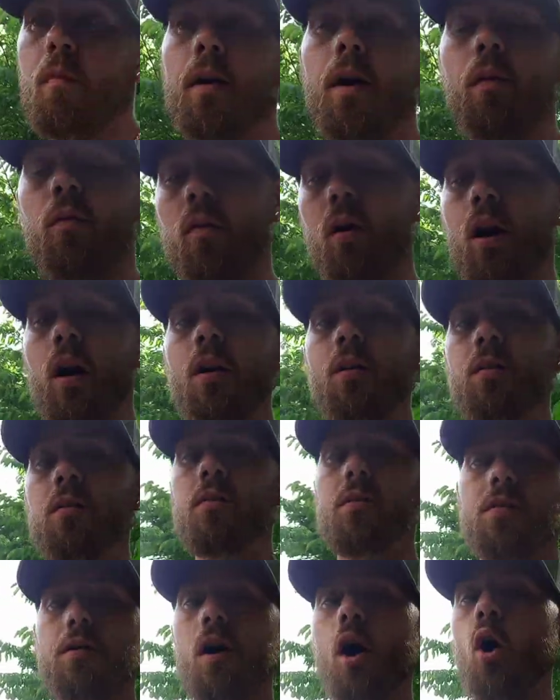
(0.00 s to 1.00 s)
It
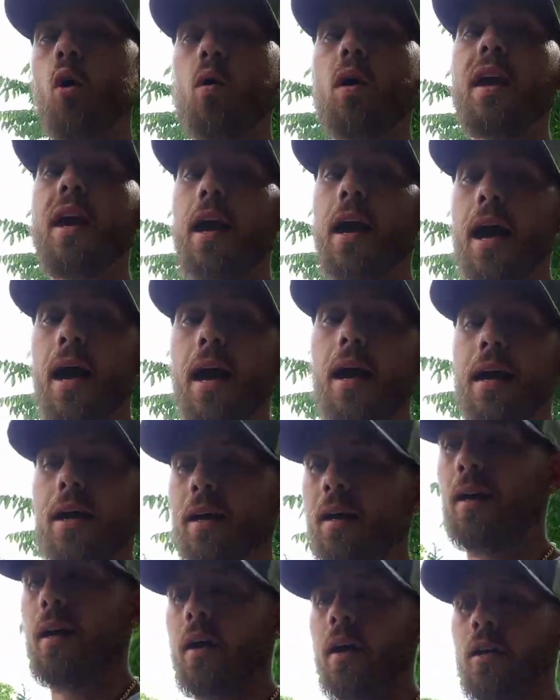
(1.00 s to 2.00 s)
runs
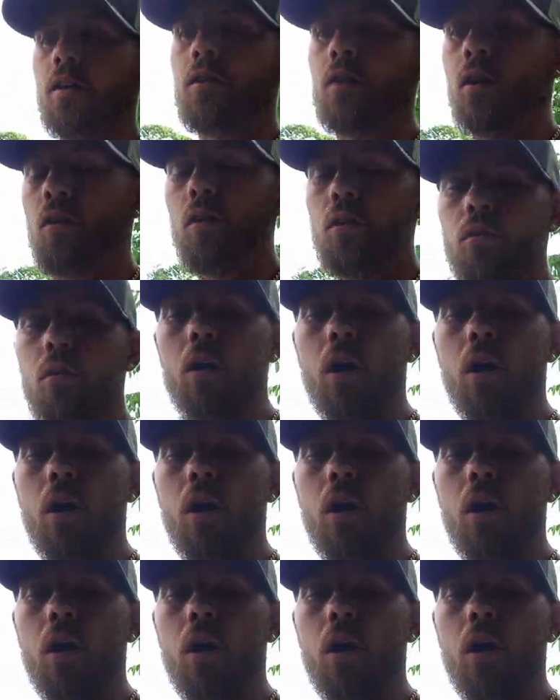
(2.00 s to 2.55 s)
okay until you